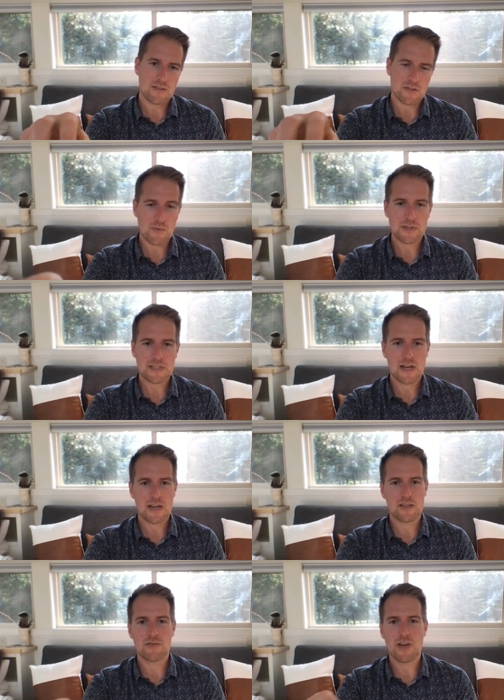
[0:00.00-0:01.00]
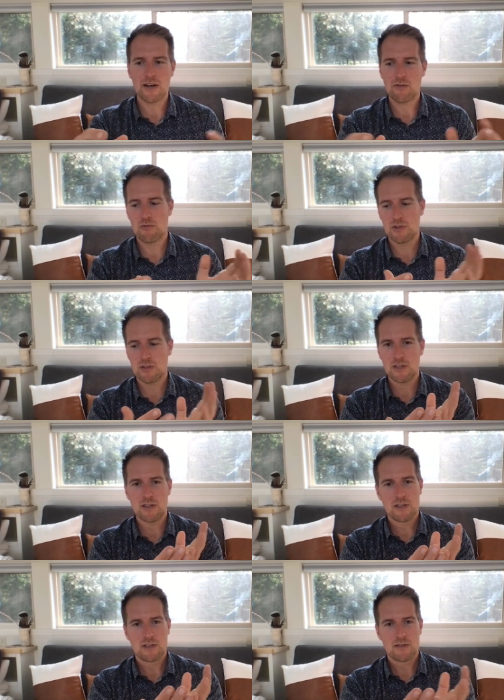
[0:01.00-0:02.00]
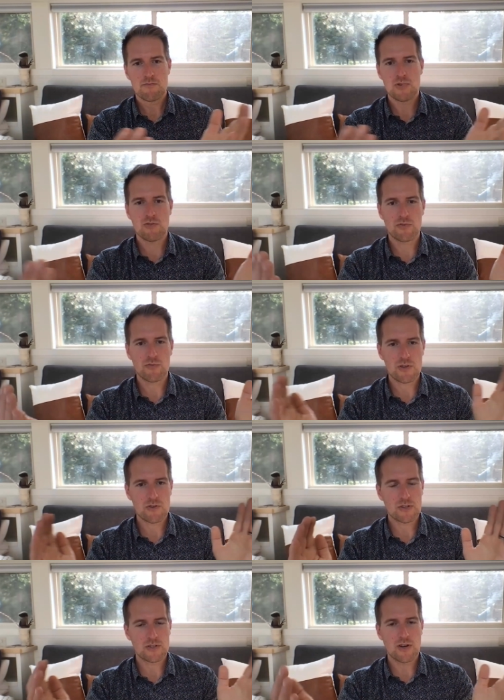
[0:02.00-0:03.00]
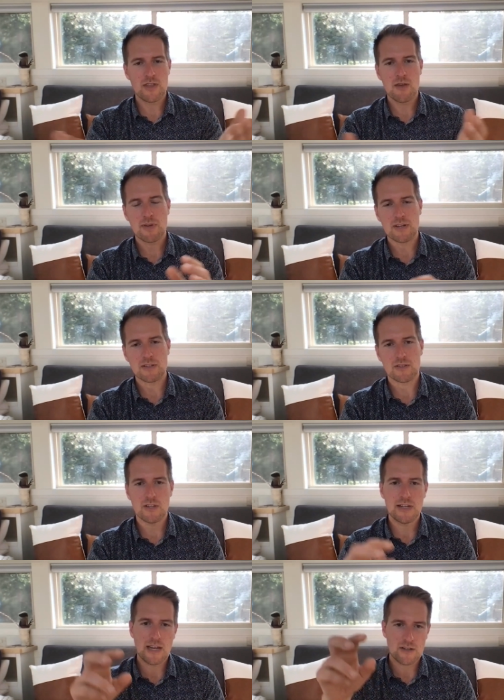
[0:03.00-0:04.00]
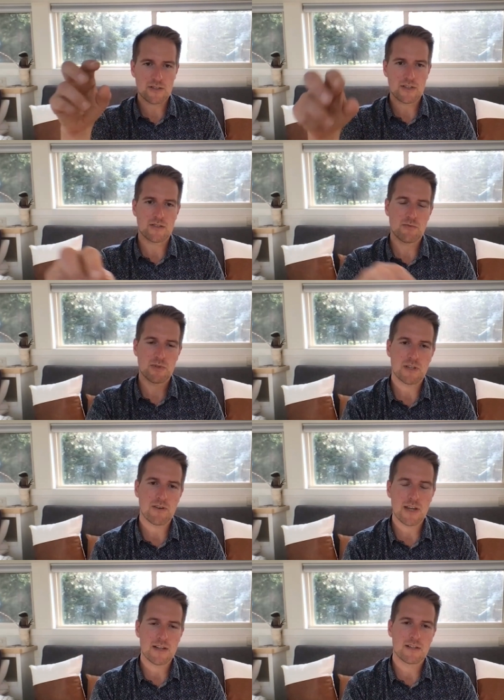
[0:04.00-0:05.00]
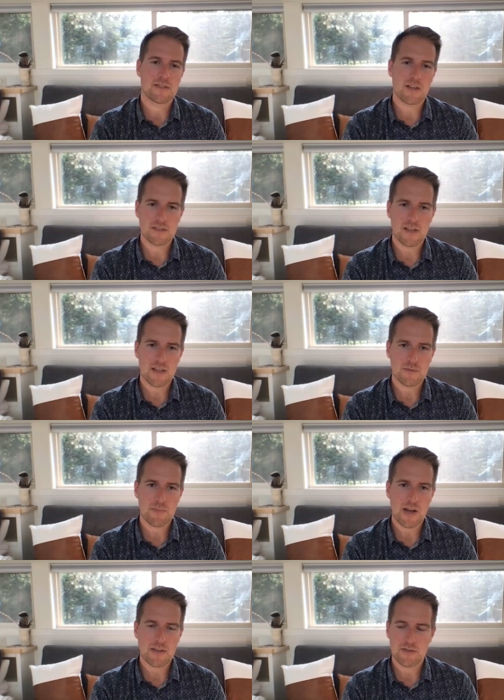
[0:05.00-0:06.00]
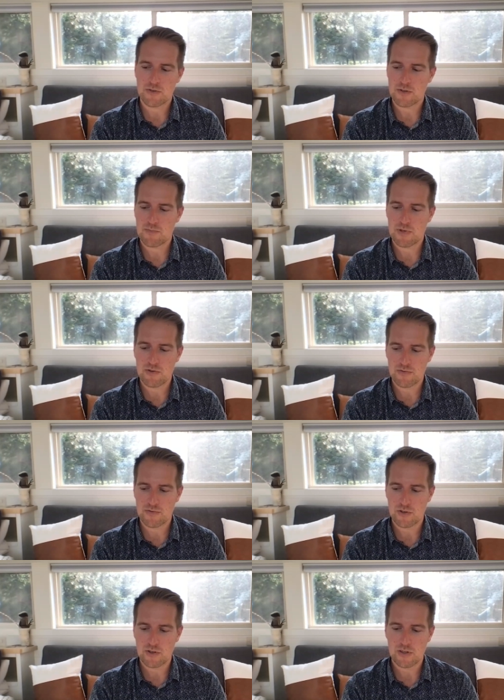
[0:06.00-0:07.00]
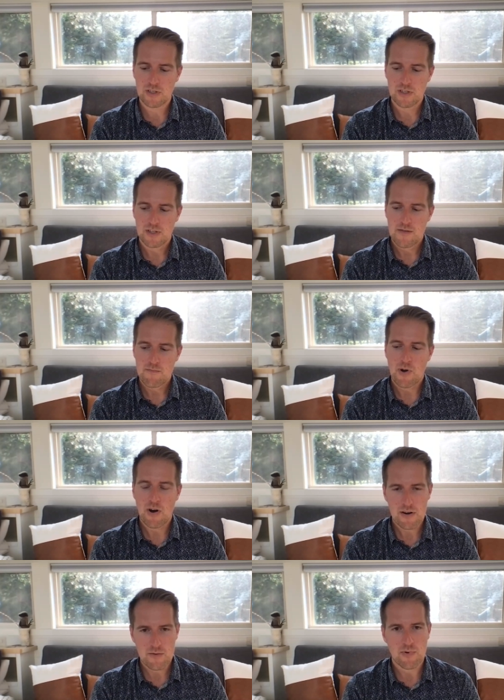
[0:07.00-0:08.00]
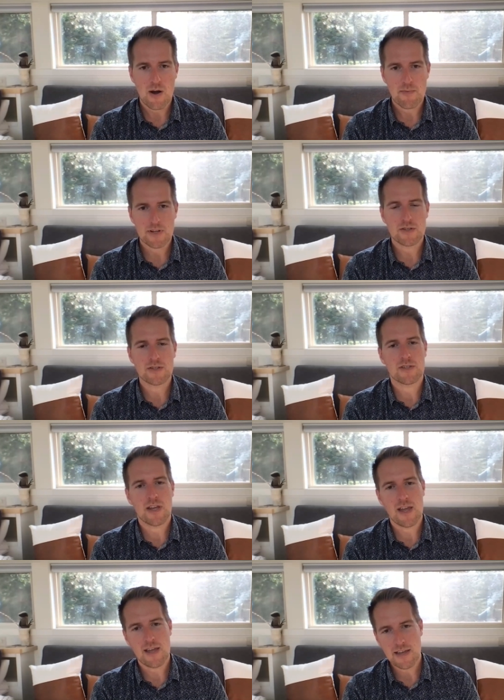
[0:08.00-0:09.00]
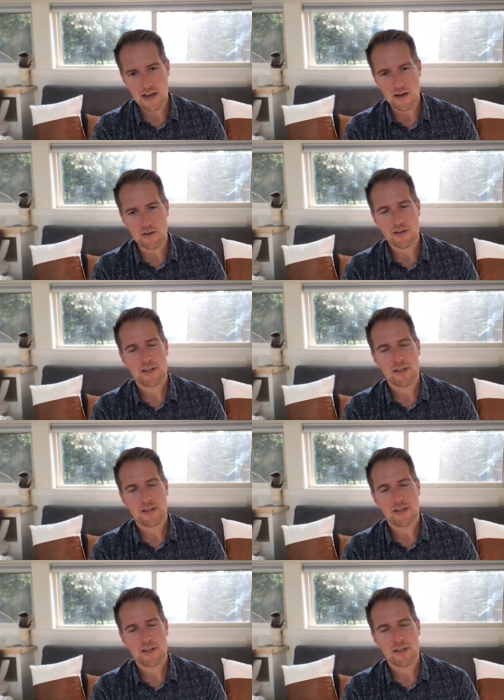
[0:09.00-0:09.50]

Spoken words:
swimming dock. You've got a really beautiful view because you're on that peninsula, and actually it's a really great sunset spot. So it's a beautiful part of the property just to hang out.